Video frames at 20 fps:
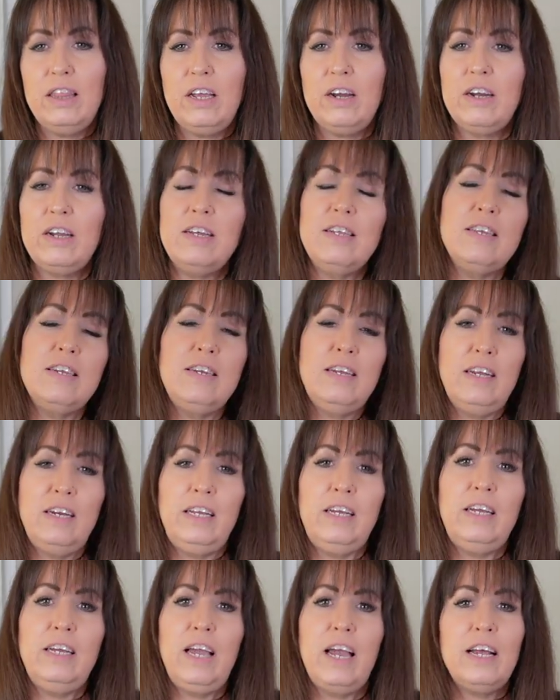There is
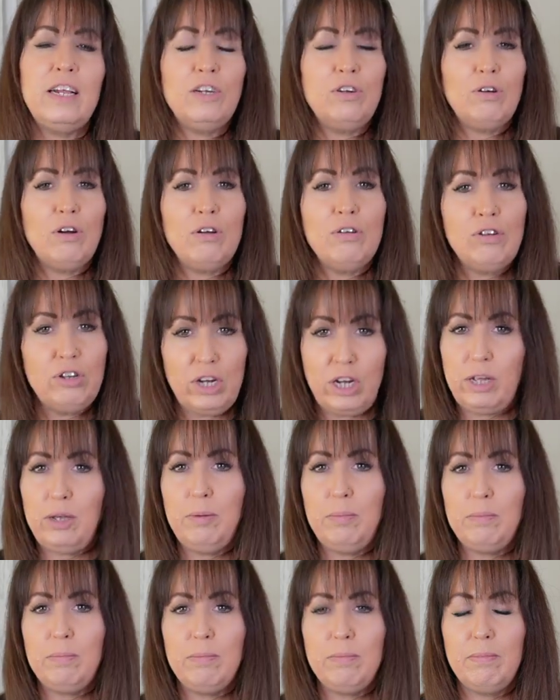knitting and
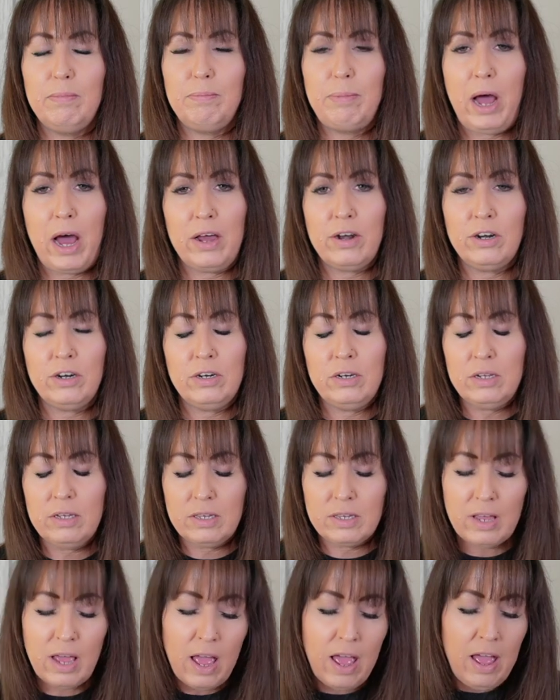crochet
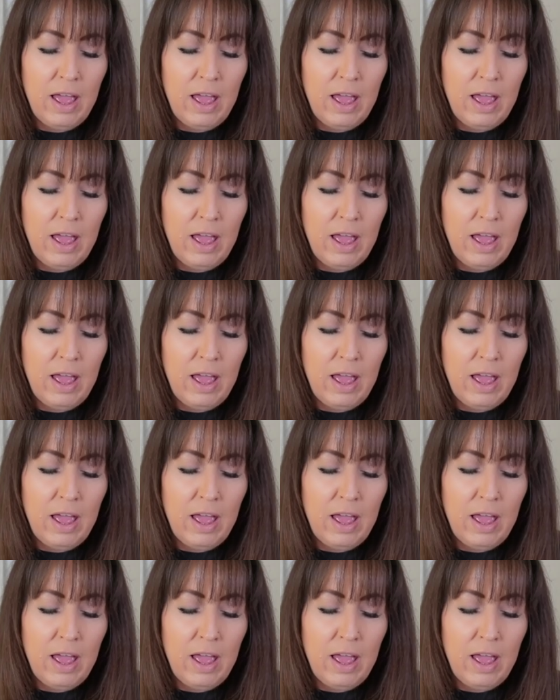patterns,